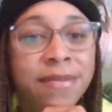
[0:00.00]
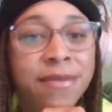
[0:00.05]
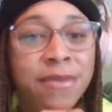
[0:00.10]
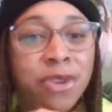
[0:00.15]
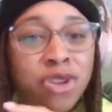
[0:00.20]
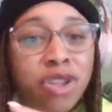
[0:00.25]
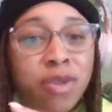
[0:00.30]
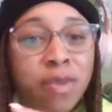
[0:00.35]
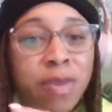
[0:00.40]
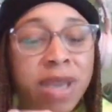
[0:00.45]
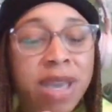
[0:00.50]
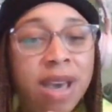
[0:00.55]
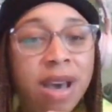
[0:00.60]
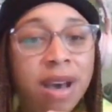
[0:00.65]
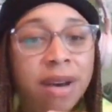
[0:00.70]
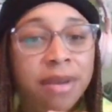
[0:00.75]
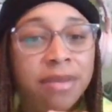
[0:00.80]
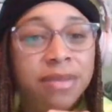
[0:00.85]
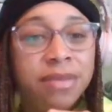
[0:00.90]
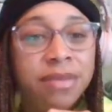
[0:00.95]
you speak
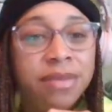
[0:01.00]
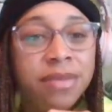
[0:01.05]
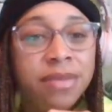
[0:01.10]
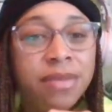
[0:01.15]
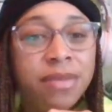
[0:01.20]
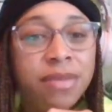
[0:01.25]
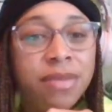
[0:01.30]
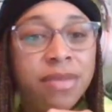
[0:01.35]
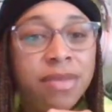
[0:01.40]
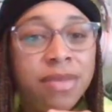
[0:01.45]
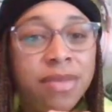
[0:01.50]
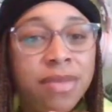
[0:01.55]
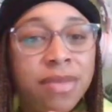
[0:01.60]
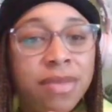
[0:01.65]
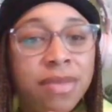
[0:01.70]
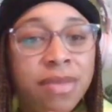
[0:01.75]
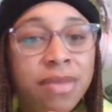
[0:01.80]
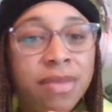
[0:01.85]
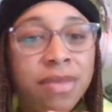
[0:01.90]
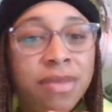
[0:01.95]
up.
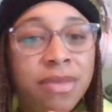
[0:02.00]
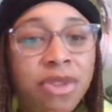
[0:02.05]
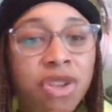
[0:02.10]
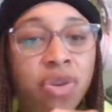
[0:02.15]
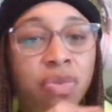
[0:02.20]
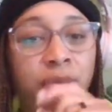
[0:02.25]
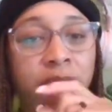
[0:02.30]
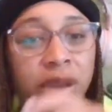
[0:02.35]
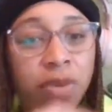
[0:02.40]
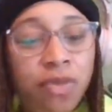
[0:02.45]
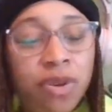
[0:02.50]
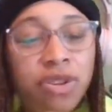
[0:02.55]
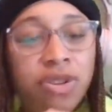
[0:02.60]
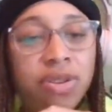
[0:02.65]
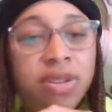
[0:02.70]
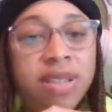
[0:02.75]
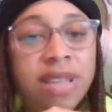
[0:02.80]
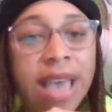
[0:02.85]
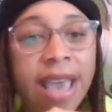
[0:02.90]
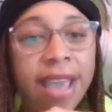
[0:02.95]
You mean what you
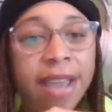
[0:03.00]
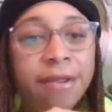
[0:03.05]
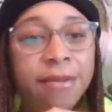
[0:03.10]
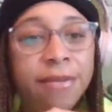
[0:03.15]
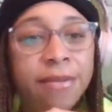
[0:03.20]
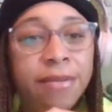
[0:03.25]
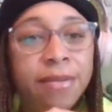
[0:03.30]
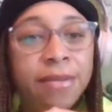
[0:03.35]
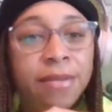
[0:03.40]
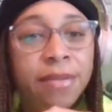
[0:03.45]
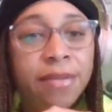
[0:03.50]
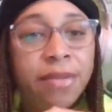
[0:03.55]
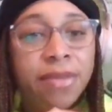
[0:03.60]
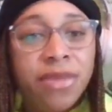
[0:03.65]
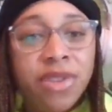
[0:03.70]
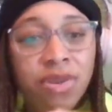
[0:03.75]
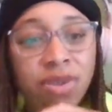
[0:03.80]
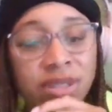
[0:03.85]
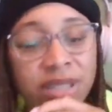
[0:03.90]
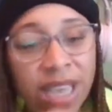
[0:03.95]
say.
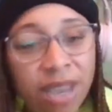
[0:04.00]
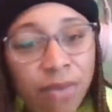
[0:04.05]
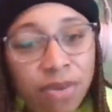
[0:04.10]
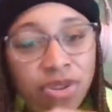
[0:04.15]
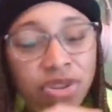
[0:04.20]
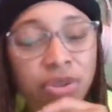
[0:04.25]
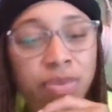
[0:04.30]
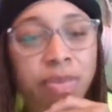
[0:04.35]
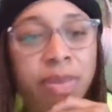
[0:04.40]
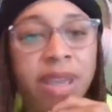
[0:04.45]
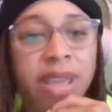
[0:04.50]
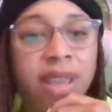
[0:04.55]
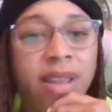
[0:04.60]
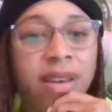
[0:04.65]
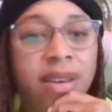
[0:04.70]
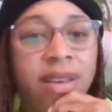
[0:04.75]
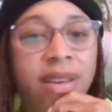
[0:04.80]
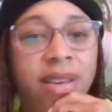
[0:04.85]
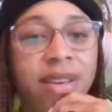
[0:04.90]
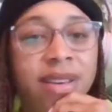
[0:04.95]
You say what you mean.
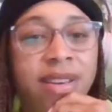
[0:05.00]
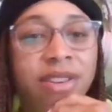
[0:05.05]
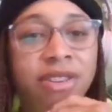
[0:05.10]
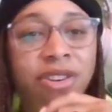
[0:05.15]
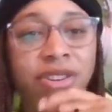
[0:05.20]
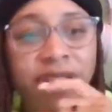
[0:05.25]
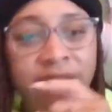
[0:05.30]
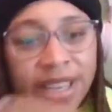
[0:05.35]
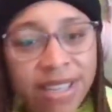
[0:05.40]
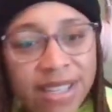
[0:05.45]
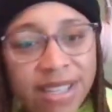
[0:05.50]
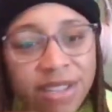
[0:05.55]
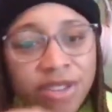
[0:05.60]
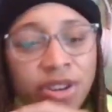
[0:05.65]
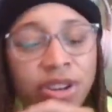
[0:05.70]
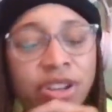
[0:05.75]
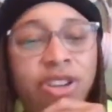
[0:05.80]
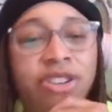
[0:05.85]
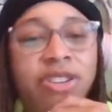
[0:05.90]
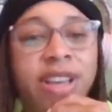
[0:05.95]
Your yeses
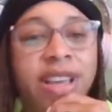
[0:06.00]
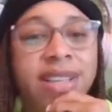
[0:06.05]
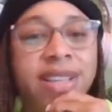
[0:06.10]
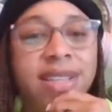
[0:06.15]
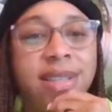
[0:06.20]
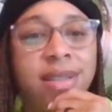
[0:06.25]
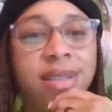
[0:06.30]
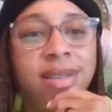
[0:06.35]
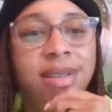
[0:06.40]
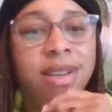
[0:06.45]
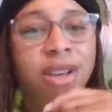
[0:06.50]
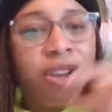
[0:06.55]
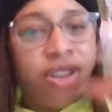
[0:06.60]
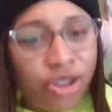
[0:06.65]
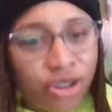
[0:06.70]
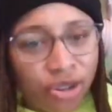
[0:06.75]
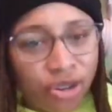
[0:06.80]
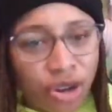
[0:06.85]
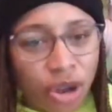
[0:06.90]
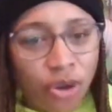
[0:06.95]
are your yeses.
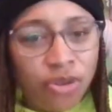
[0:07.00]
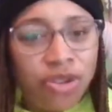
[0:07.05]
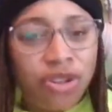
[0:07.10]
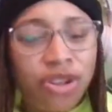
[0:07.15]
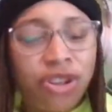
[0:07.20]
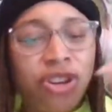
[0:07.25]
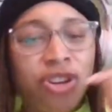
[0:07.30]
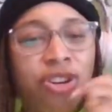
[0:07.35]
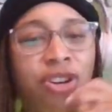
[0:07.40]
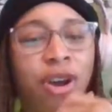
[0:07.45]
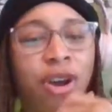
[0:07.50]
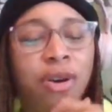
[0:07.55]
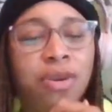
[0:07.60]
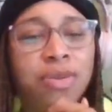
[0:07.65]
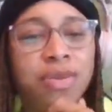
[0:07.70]
Your no's are your no's.